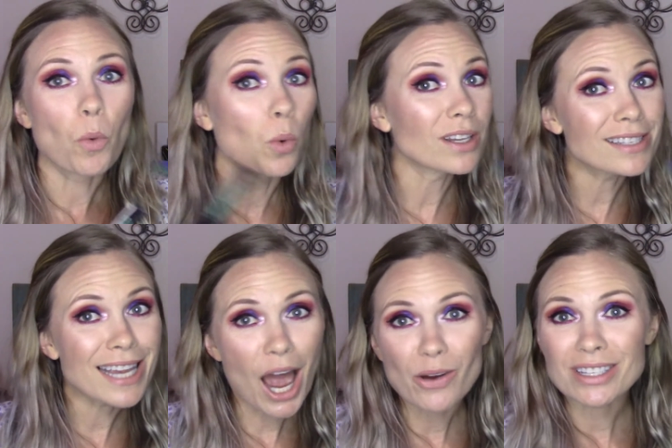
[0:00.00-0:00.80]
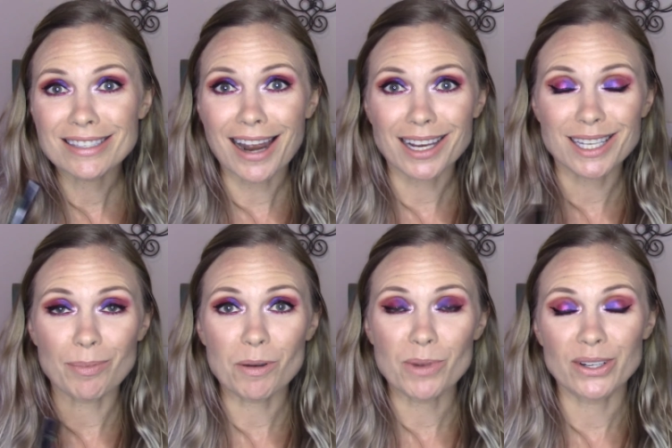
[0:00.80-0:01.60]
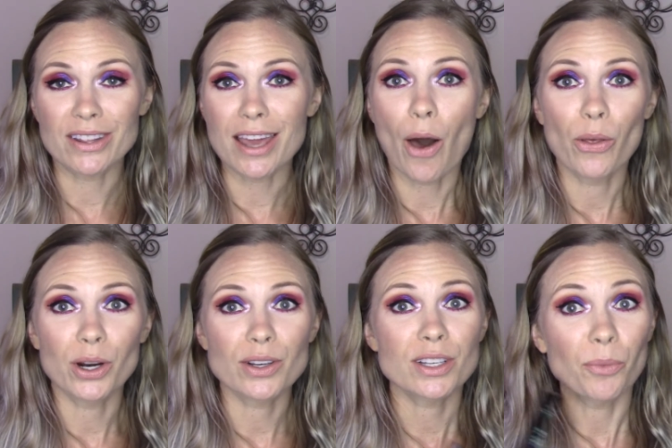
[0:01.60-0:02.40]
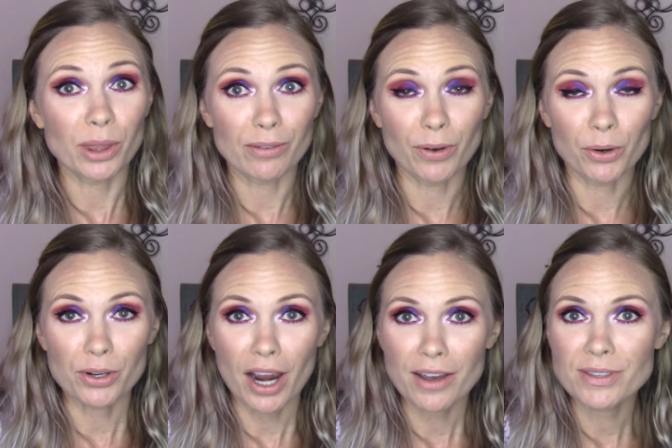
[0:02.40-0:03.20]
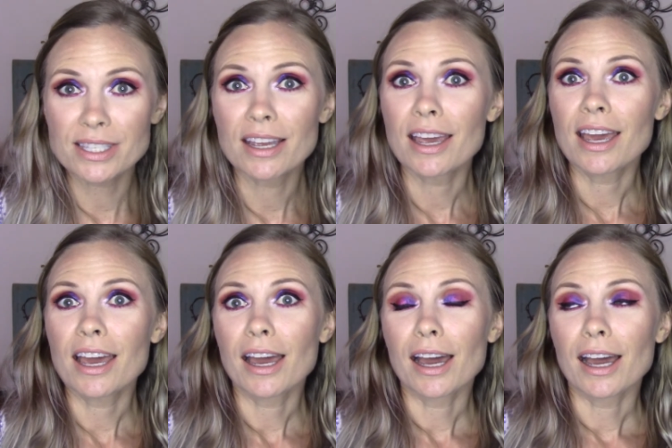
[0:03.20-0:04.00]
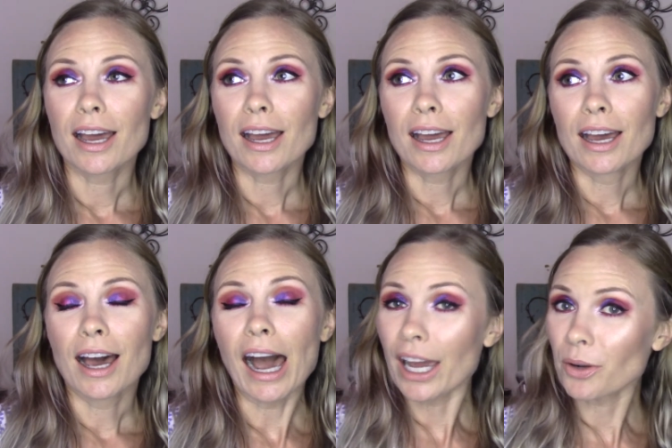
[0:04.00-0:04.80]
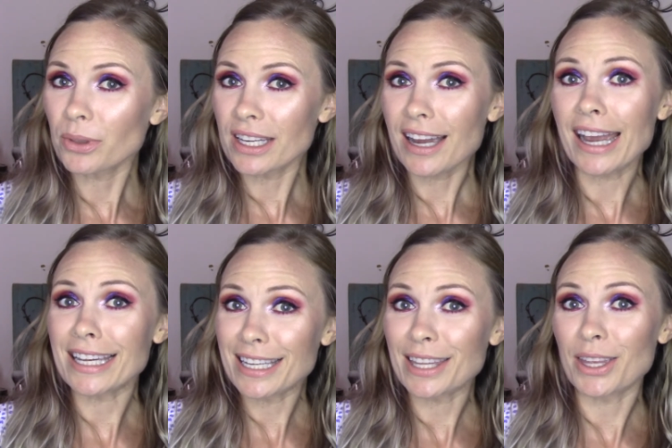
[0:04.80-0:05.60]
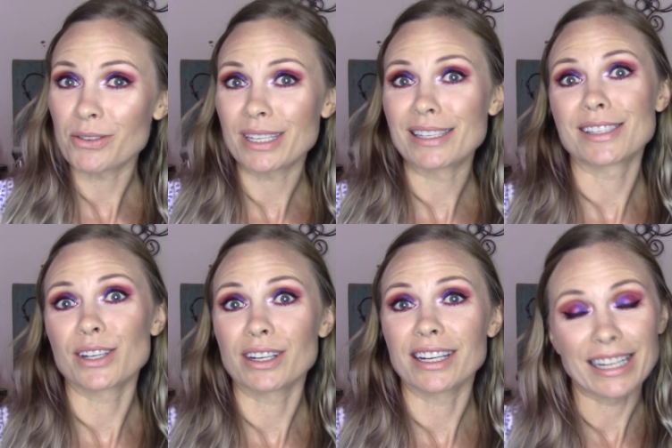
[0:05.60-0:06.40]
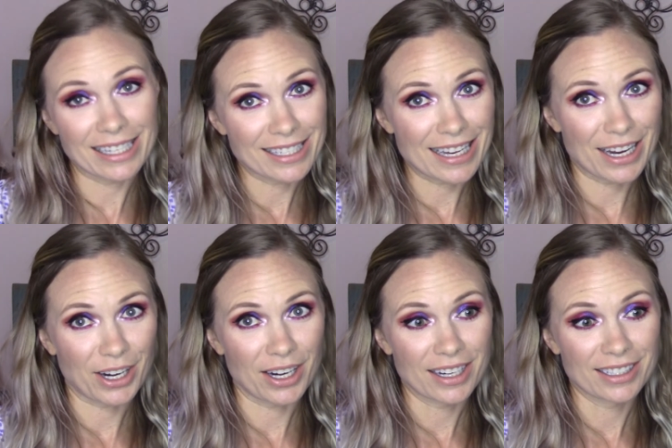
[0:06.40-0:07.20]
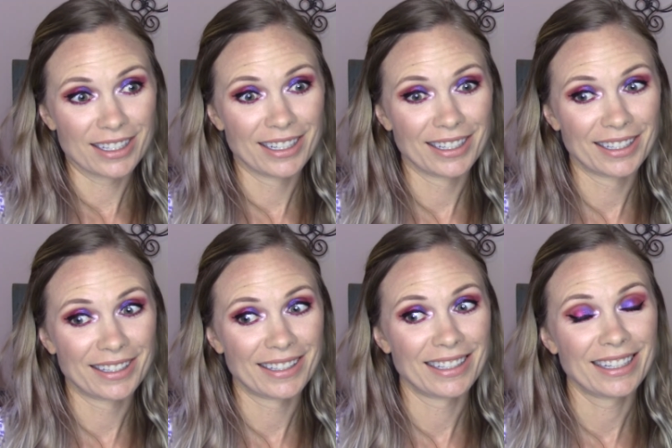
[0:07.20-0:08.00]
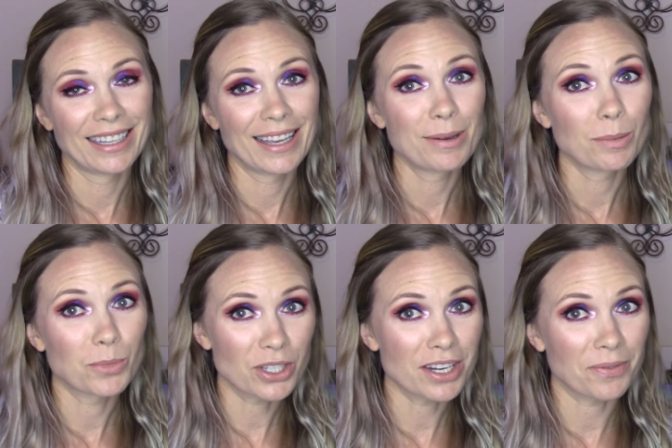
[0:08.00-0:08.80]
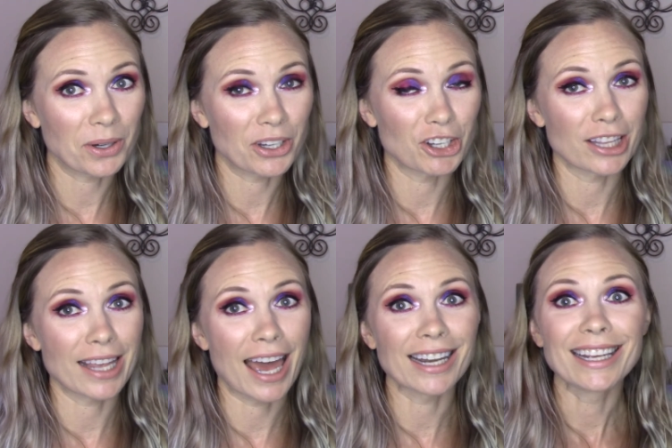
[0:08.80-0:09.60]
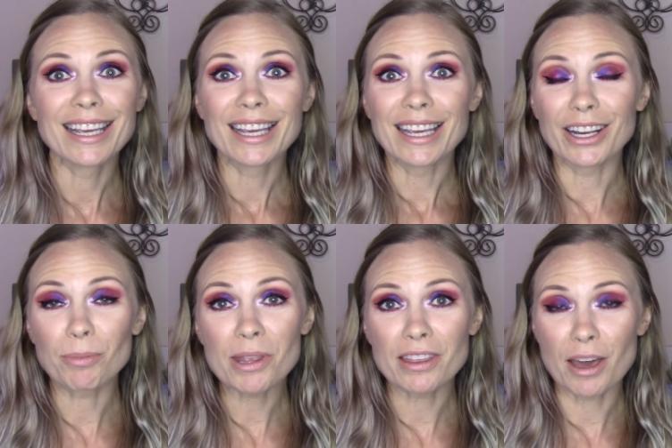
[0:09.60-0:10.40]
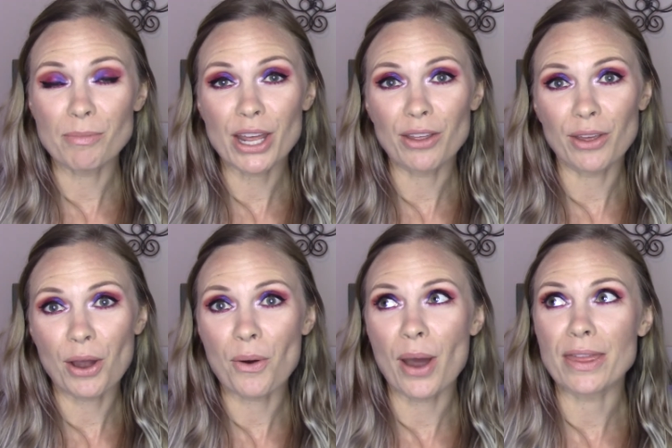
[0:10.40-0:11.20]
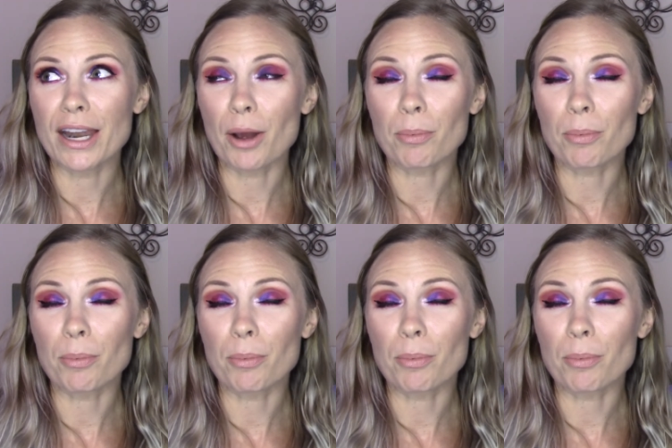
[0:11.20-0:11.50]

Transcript: we'll see how it stacks up compared to the others with the photographs. I don't think I can get those inserted into here. Just not very good at that. It'll be the thumbnail though, and then